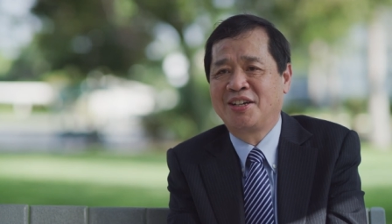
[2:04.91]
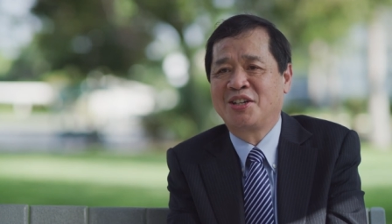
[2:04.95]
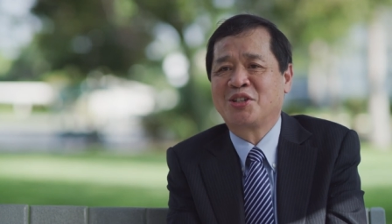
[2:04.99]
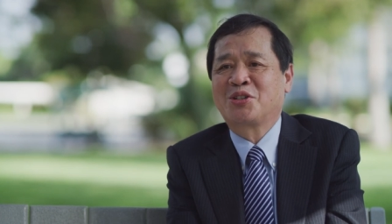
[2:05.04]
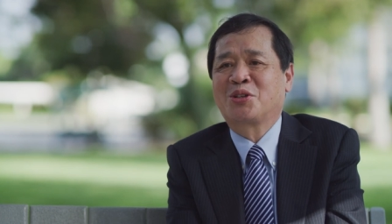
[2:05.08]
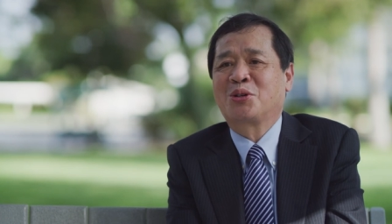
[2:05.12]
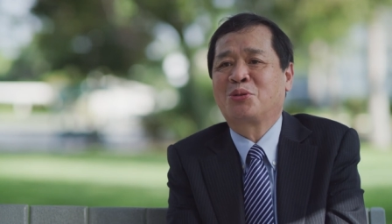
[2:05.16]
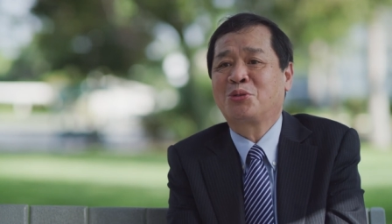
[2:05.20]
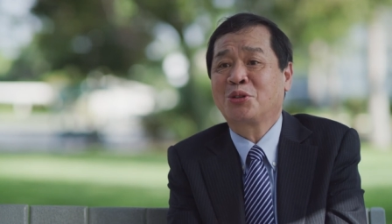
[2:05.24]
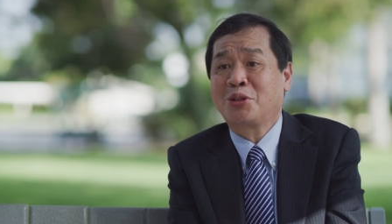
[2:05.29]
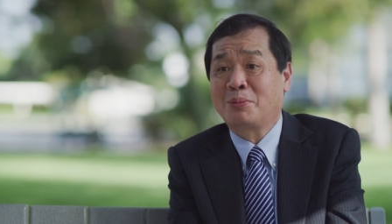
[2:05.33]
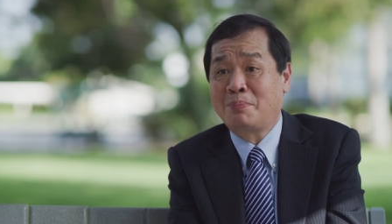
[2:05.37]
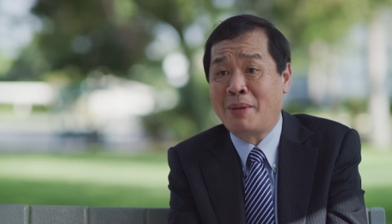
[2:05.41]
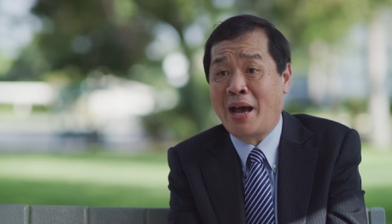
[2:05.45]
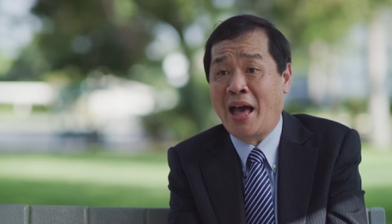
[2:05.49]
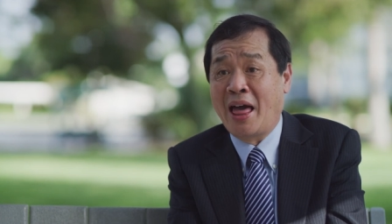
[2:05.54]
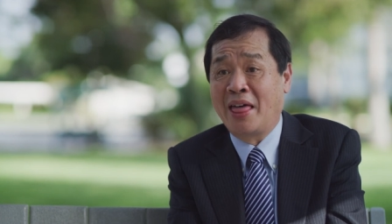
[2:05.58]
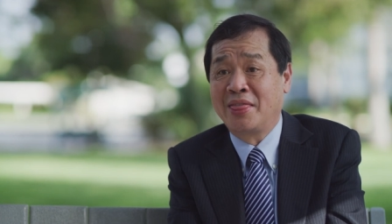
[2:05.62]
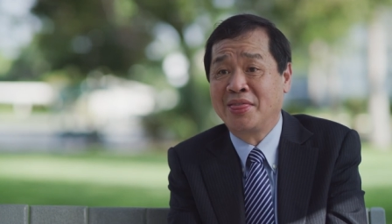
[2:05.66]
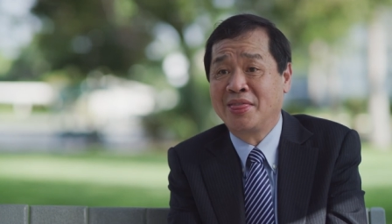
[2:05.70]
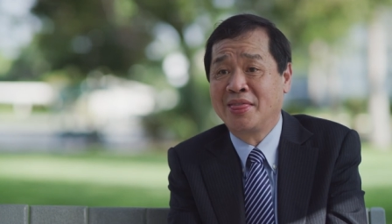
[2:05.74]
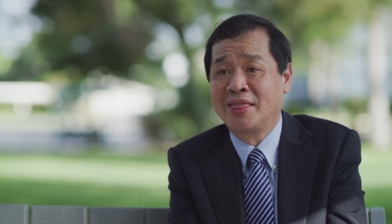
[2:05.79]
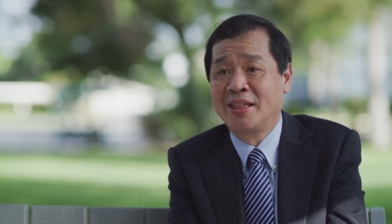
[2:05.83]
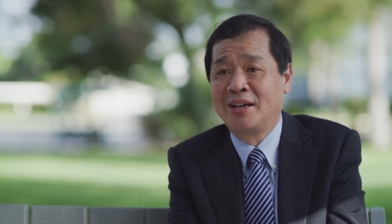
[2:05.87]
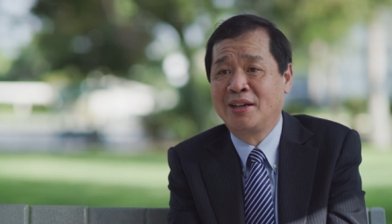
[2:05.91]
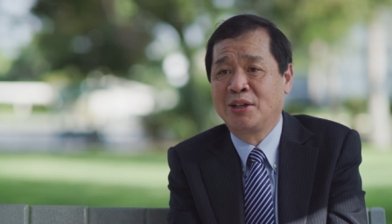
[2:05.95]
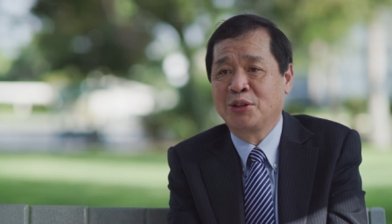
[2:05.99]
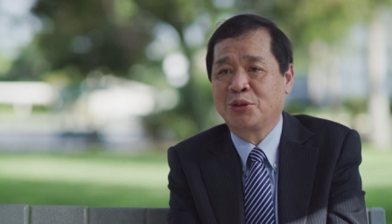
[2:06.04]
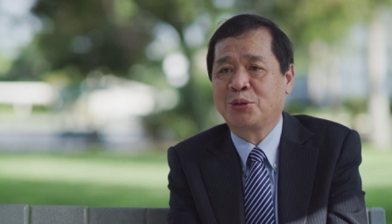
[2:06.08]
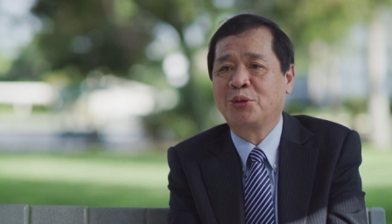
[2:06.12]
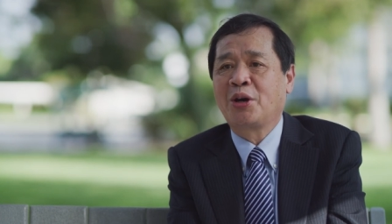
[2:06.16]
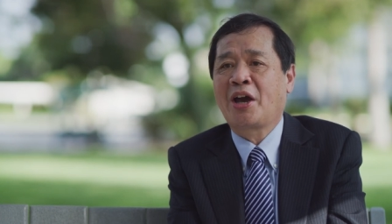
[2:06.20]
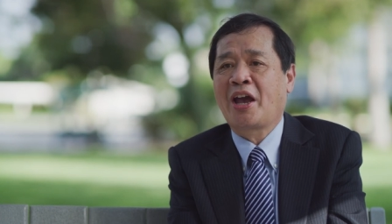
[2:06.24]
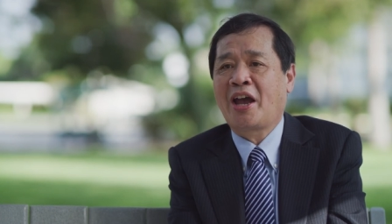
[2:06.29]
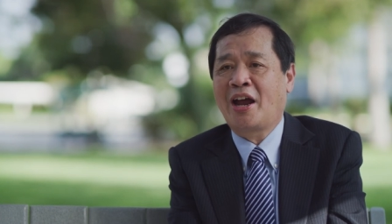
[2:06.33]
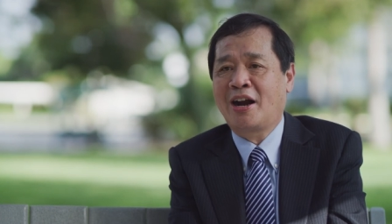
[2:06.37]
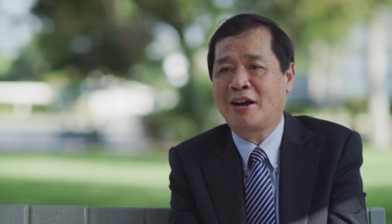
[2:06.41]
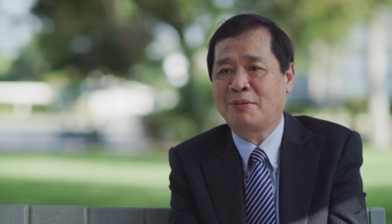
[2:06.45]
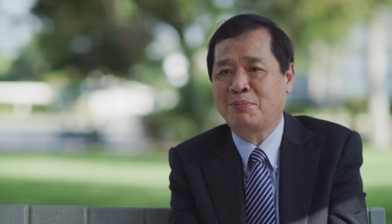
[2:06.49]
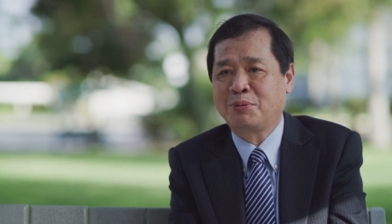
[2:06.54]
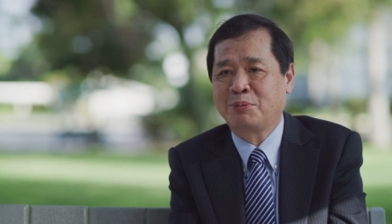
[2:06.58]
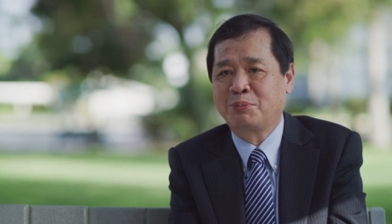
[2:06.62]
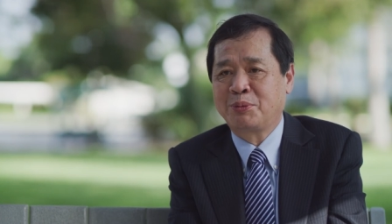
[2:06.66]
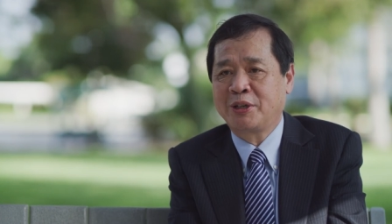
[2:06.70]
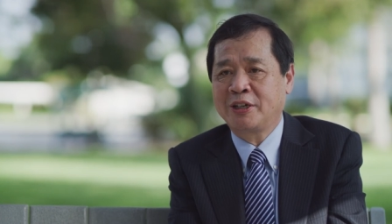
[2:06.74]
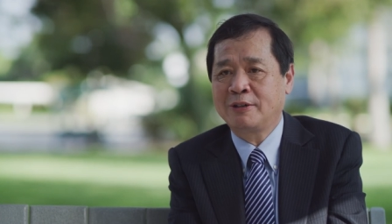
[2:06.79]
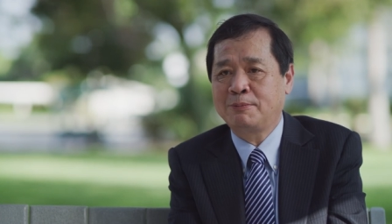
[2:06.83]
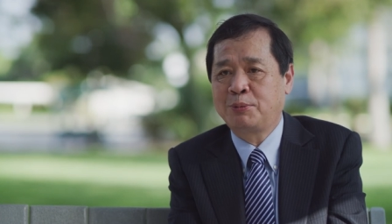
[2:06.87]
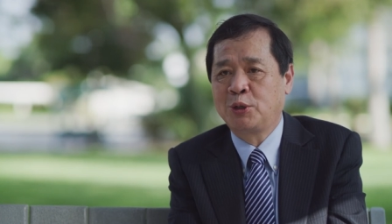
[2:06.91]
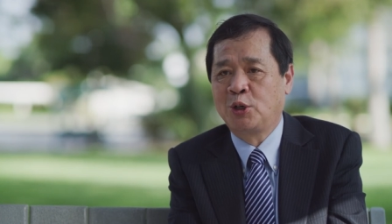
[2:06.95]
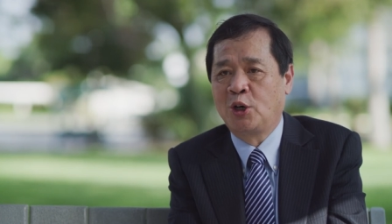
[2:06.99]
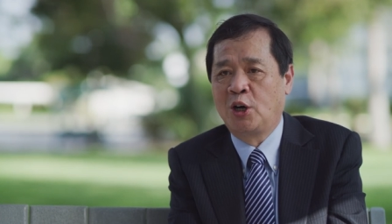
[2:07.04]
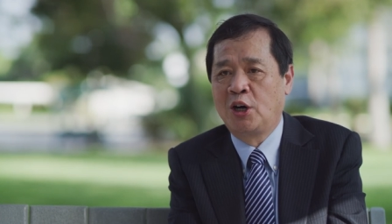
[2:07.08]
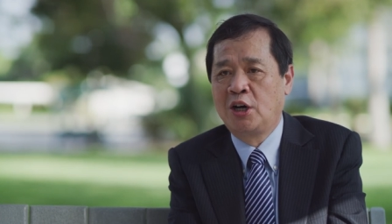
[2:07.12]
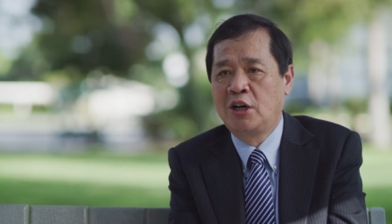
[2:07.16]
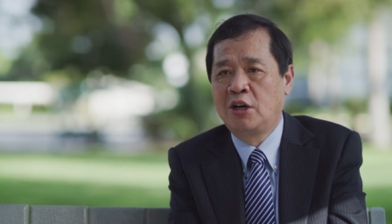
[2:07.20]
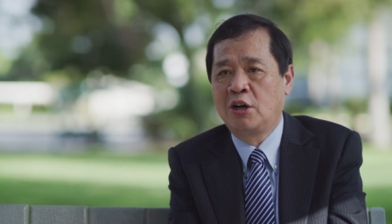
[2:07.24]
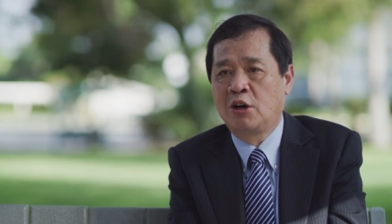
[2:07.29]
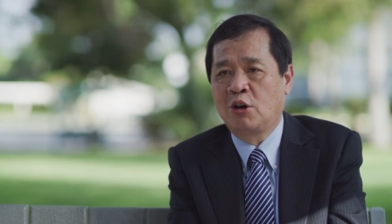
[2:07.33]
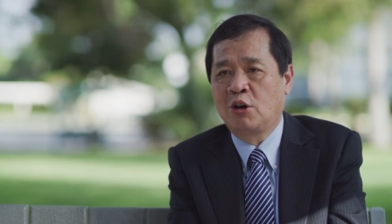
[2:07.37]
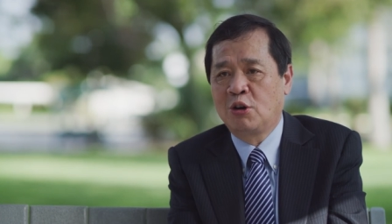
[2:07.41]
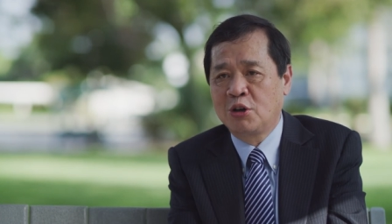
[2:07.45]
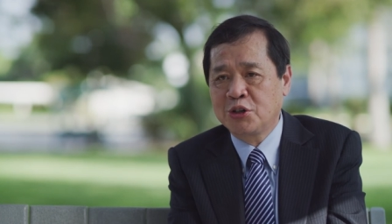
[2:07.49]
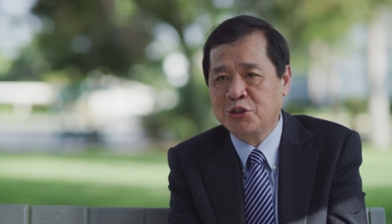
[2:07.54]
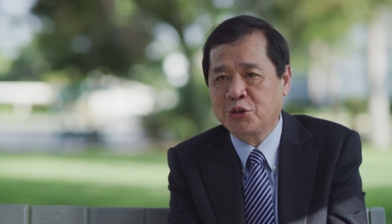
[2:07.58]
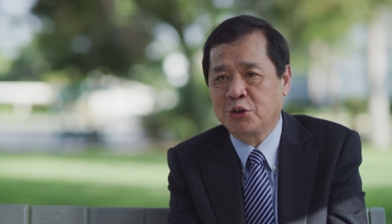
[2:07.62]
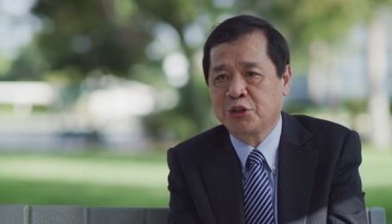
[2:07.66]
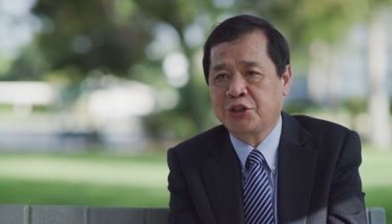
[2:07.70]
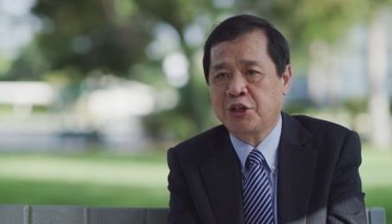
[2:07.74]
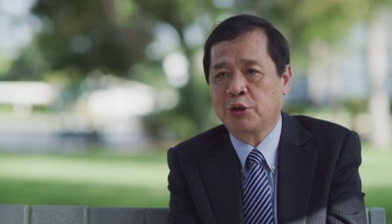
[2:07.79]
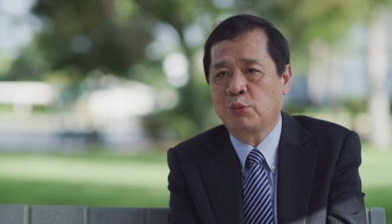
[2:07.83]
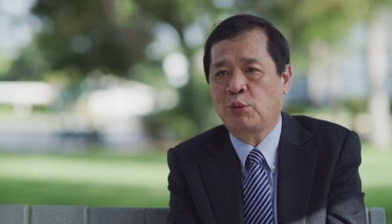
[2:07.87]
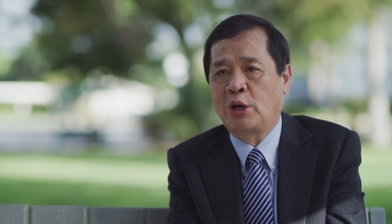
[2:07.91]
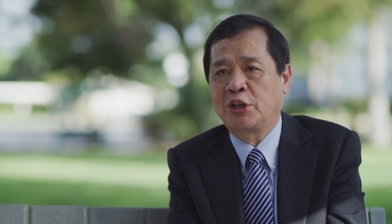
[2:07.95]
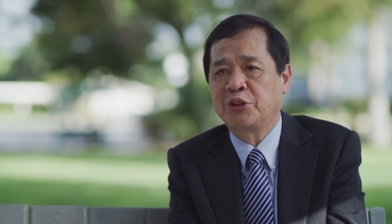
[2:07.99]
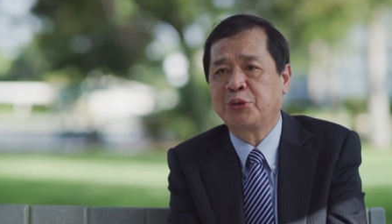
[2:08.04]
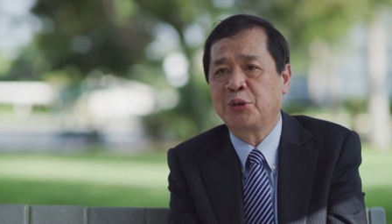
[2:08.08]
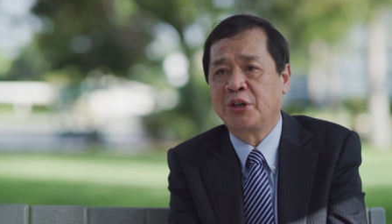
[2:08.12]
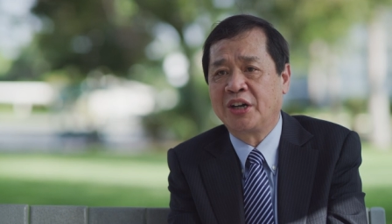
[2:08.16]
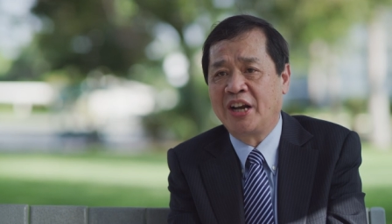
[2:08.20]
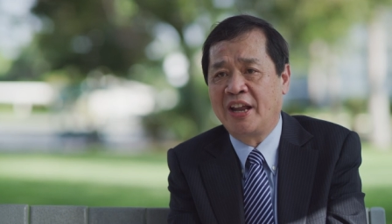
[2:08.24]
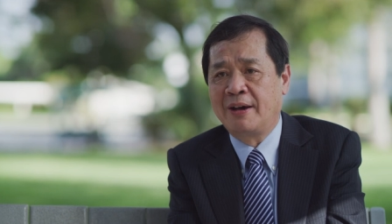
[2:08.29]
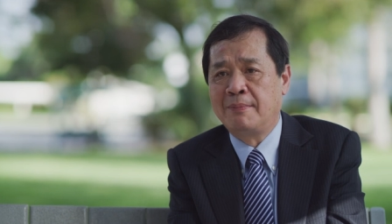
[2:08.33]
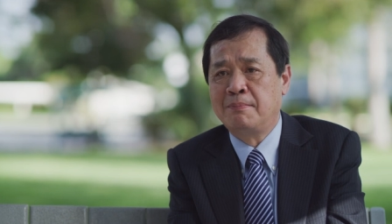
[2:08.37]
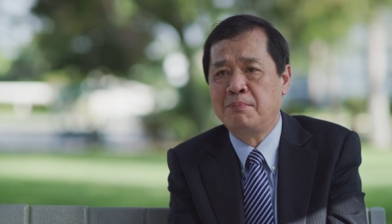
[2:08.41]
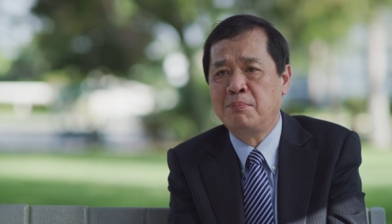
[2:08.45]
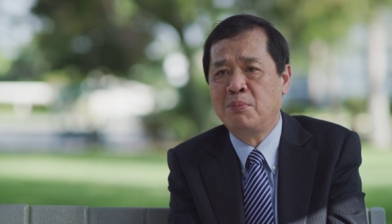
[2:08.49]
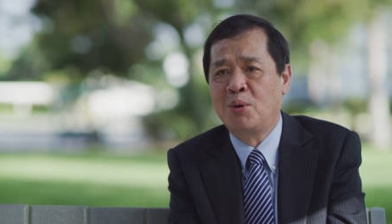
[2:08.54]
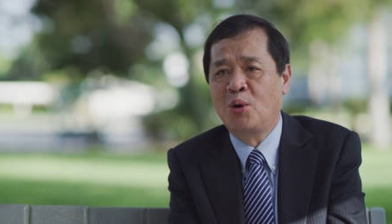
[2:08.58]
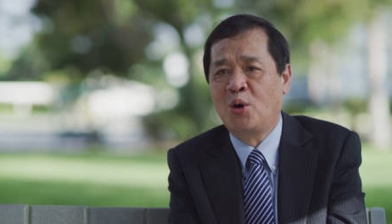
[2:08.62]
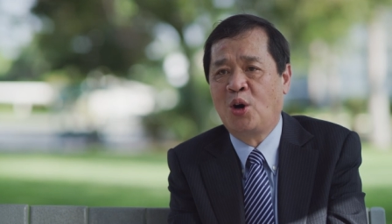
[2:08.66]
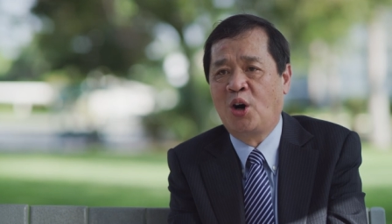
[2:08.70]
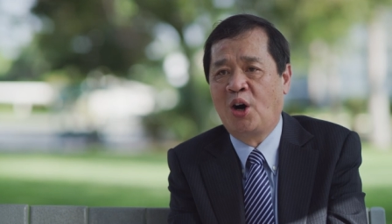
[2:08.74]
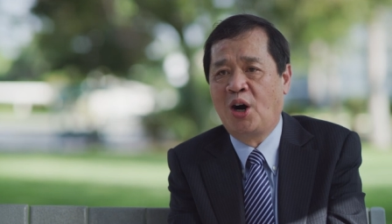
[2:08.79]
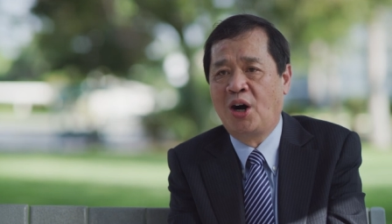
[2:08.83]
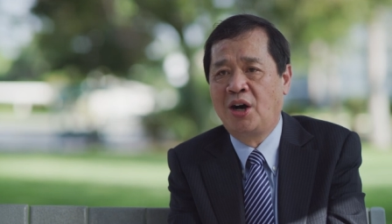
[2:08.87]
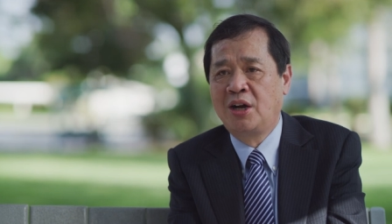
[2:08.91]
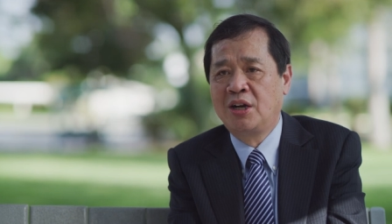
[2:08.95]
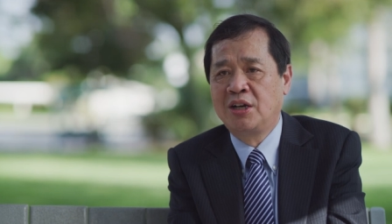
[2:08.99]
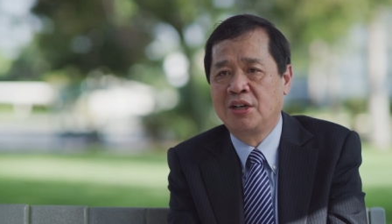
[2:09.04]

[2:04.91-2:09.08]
is a good man to help people. Also, she want to learn more.